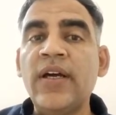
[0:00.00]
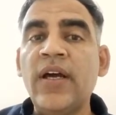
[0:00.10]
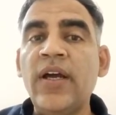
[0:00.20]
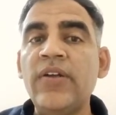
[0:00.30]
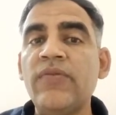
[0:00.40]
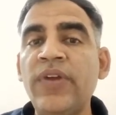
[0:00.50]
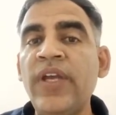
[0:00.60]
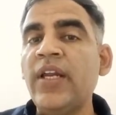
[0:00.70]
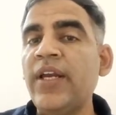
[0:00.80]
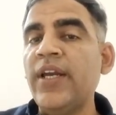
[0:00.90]
high.
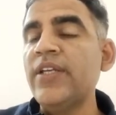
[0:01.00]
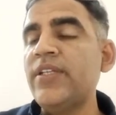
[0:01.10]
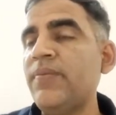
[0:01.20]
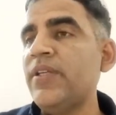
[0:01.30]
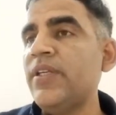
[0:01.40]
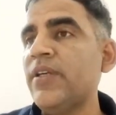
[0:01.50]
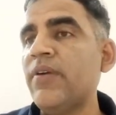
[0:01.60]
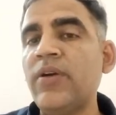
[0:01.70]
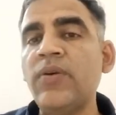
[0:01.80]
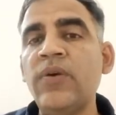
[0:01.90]
Weak leadership is
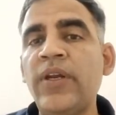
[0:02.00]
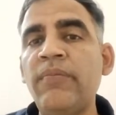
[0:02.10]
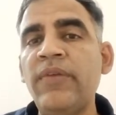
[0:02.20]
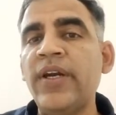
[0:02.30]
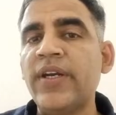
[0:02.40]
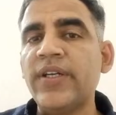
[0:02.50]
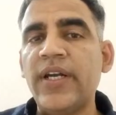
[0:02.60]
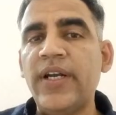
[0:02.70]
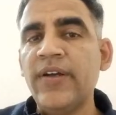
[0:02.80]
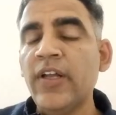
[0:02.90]
equal to limited
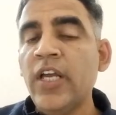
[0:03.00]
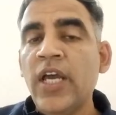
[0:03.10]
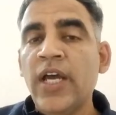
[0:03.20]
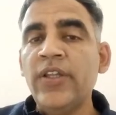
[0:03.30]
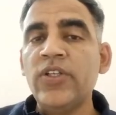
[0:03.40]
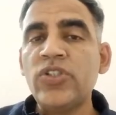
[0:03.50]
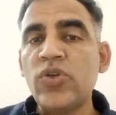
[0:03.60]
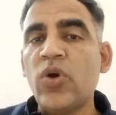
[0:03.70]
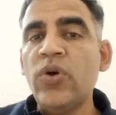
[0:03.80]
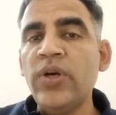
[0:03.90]
result, and the
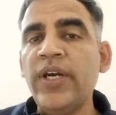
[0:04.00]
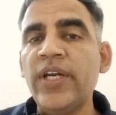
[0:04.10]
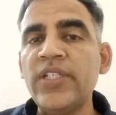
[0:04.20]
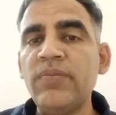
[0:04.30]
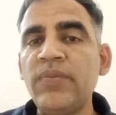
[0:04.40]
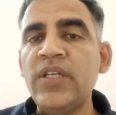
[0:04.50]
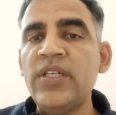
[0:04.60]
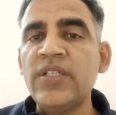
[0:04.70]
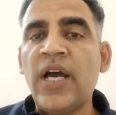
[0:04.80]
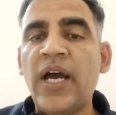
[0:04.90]
strong leadership
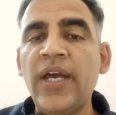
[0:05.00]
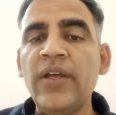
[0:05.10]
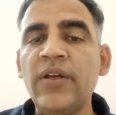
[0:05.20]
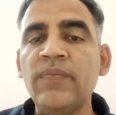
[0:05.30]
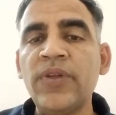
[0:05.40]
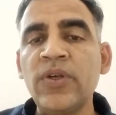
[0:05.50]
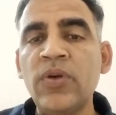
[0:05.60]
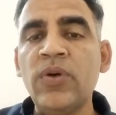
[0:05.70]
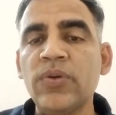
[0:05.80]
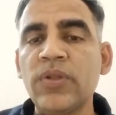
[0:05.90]
means the higher
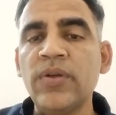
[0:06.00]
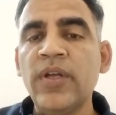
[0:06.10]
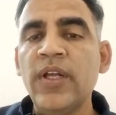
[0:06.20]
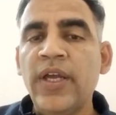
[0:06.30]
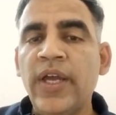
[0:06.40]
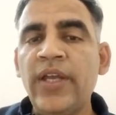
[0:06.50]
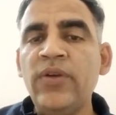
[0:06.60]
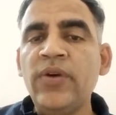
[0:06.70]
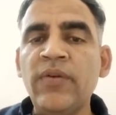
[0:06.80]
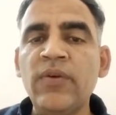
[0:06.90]
growth. As
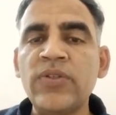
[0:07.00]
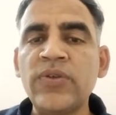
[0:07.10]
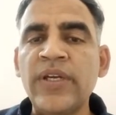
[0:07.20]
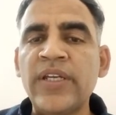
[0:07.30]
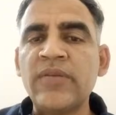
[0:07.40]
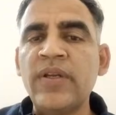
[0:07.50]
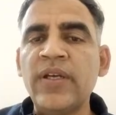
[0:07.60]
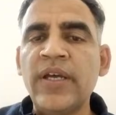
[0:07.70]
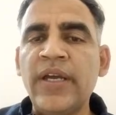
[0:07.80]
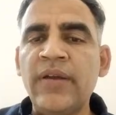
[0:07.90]
you have also
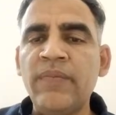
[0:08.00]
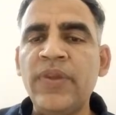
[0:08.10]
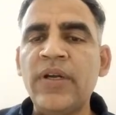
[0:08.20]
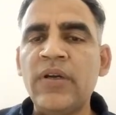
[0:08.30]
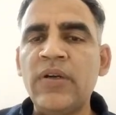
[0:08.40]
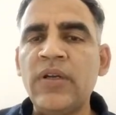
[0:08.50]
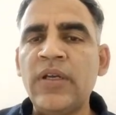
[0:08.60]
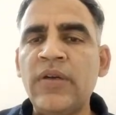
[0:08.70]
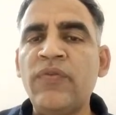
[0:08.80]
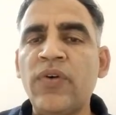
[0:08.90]

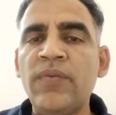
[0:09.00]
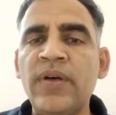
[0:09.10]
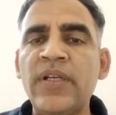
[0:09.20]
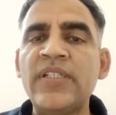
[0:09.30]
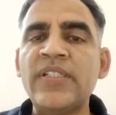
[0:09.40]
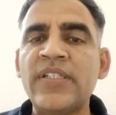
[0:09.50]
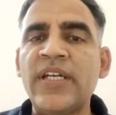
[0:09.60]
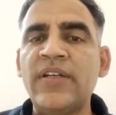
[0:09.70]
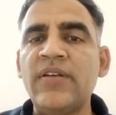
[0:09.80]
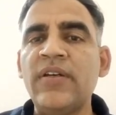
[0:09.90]
informed us
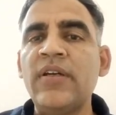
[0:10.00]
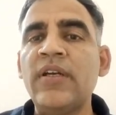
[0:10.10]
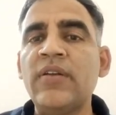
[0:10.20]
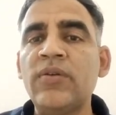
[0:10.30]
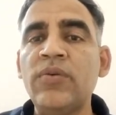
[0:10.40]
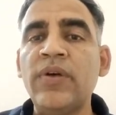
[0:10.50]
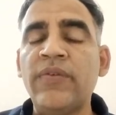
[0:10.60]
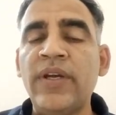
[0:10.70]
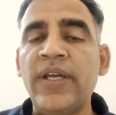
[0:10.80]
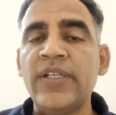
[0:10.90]
that through
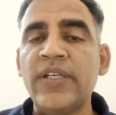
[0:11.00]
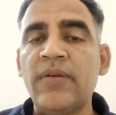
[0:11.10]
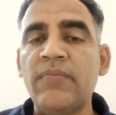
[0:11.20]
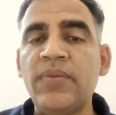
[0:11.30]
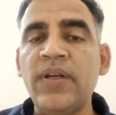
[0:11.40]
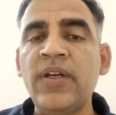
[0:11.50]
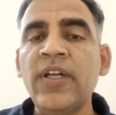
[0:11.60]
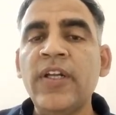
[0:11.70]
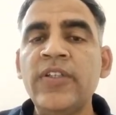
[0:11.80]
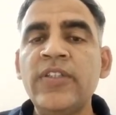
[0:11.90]
one example.
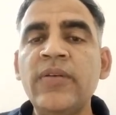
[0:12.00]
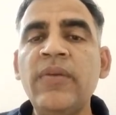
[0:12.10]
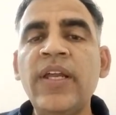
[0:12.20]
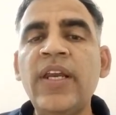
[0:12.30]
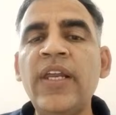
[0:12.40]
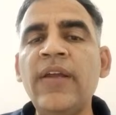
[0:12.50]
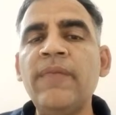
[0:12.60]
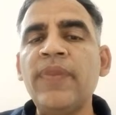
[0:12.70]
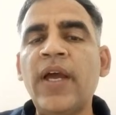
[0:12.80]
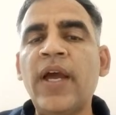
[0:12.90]

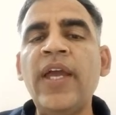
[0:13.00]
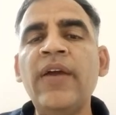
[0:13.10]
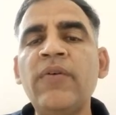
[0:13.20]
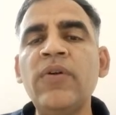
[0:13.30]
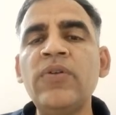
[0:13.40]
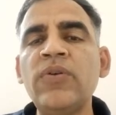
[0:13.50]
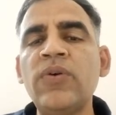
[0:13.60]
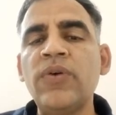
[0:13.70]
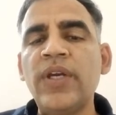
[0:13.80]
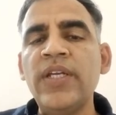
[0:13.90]
Similarly, I have also
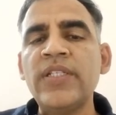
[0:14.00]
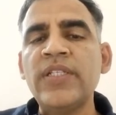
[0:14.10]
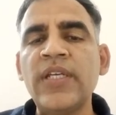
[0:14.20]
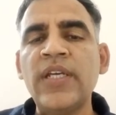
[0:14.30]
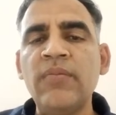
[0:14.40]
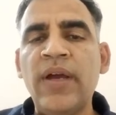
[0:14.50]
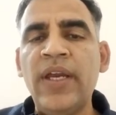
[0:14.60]
noticed in my